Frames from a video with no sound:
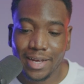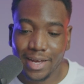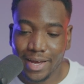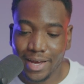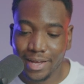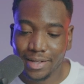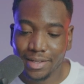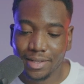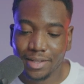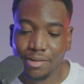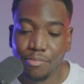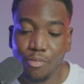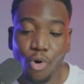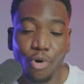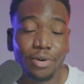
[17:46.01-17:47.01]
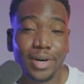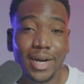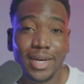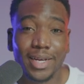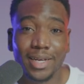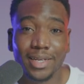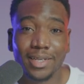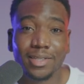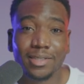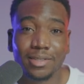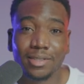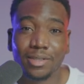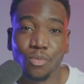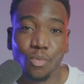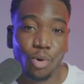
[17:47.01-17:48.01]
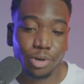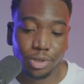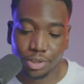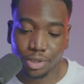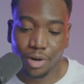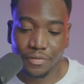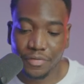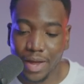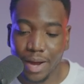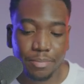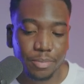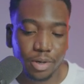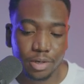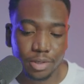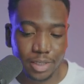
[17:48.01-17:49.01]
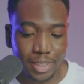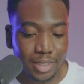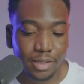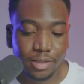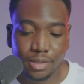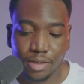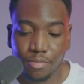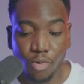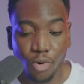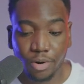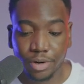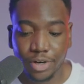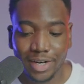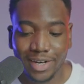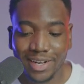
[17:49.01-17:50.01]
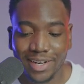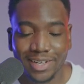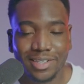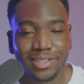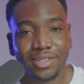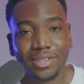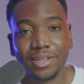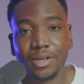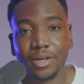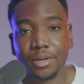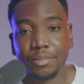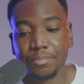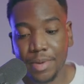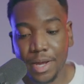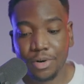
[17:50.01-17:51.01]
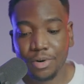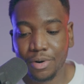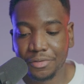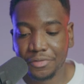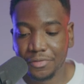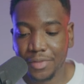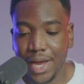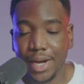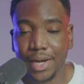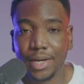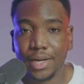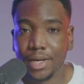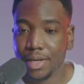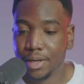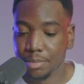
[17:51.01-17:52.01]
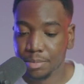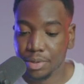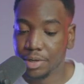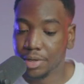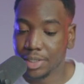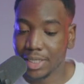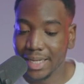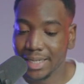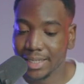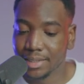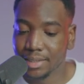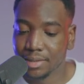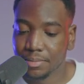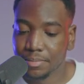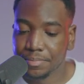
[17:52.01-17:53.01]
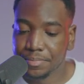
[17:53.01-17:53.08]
And the more red it is, the worse off that product is. The more green it is, the better off that product is.